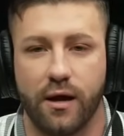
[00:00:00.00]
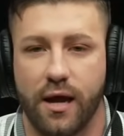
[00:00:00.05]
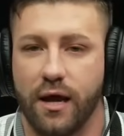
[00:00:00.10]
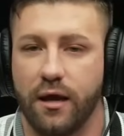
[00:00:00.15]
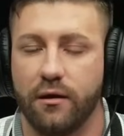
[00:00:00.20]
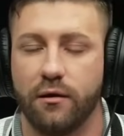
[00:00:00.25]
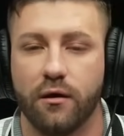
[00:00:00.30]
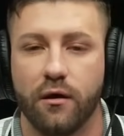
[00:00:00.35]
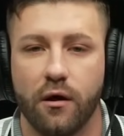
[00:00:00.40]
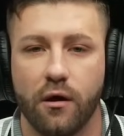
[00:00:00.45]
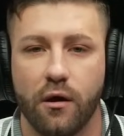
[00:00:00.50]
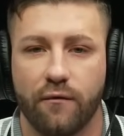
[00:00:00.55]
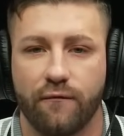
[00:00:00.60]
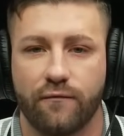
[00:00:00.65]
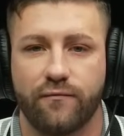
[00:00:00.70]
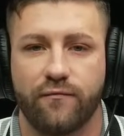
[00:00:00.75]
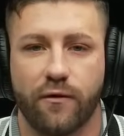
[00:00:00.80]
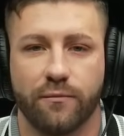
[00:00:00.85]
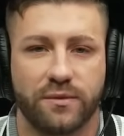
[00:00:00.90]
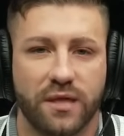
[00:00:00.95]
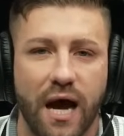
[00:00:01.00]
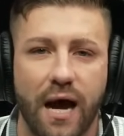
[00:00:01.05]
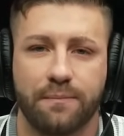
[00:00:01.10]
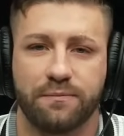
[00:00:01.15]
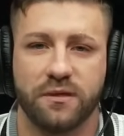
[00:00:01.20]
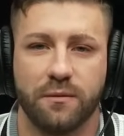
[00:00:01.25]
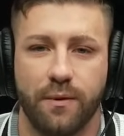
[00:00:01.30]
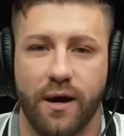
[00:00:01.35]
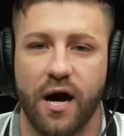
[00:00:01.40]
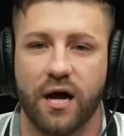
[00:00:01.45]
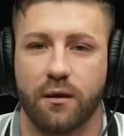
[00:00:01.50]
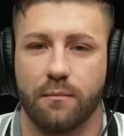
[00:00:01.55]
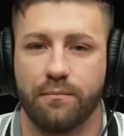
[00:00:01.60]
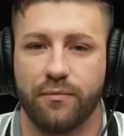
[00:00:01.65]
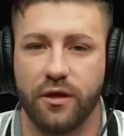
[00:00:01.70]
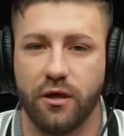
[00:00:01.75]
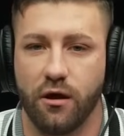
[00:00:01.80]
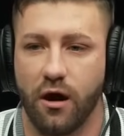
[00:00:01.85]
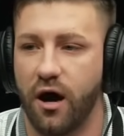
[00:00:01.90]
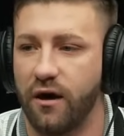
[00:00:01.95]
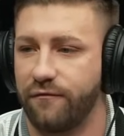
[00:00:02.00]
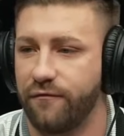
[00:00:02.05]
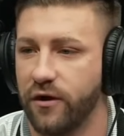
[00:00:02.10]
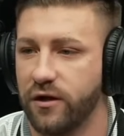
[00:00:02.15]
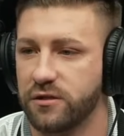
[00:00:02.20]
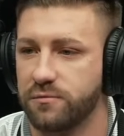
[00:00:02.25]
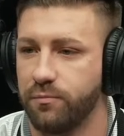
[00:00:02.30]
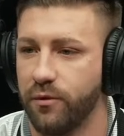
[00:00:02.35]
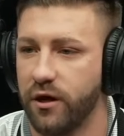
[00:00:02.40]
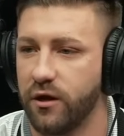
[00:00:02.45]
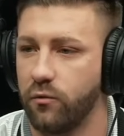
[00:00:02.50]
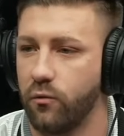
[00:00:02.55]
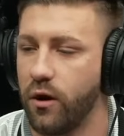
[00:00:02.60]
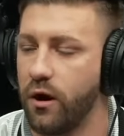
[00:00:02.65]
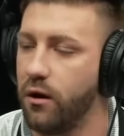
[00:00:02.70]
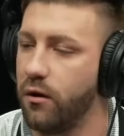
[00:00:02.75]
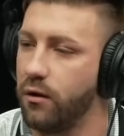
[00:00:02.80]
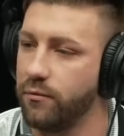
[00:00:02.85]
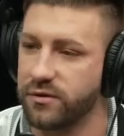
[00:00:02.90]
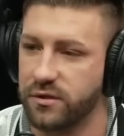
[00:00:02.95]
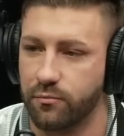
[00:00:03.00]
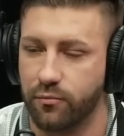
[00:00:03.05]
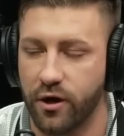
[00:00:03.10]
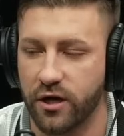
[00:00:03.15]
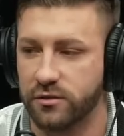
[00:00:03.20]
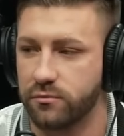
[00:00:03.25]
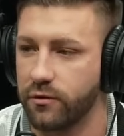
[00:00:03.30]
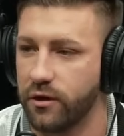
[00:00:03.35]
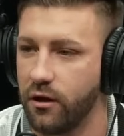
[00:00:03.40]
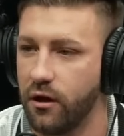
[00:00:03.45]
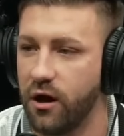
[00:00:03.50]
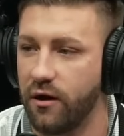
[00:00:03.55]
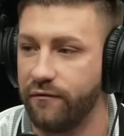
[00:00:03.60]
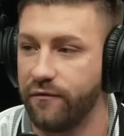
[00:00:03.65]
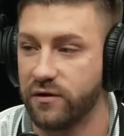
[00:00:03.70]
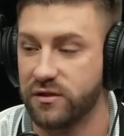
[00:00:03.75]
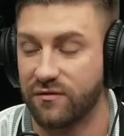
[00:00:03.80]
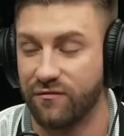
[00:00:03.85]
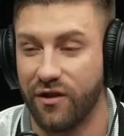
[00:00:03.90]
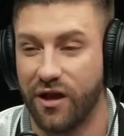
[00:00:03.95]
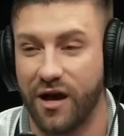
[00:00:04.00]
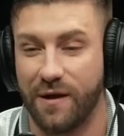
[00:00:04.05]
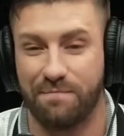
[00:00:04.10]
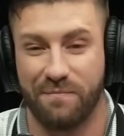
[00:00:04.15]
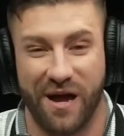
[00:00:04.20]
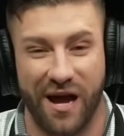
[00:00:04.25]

And from top to bottom, the offense played well. I was impressed with the offensive line.